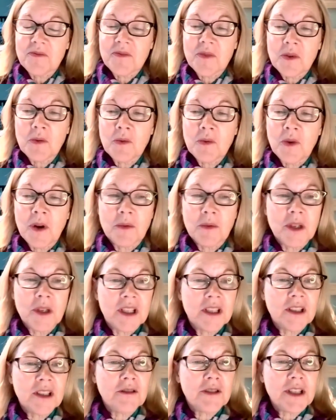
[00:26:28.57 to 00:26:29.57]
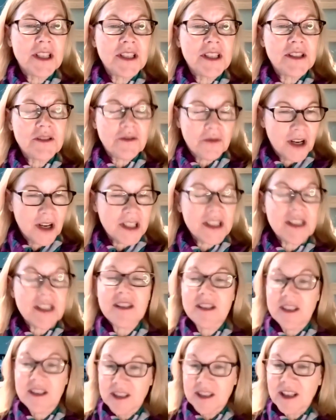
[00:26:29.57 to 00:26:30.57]
what would increase
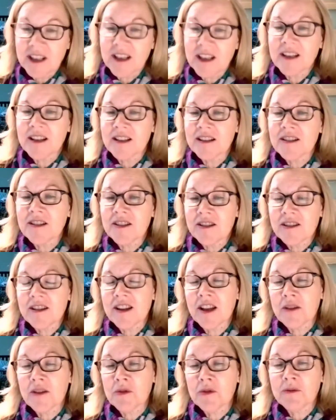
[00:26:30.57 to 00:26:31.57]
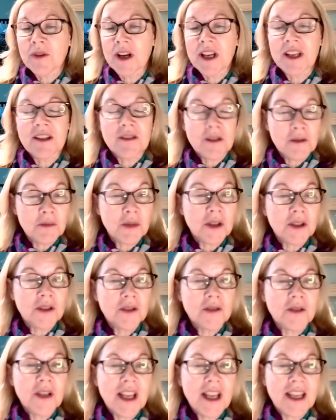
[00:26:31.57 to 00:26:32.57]
thrust, and they were right. The
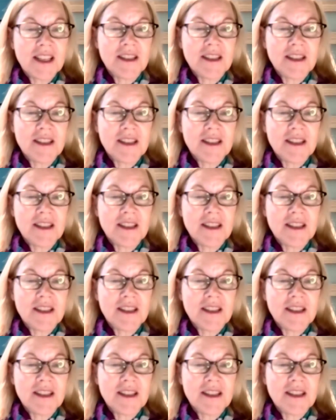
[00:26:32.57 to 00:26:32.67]
balloon has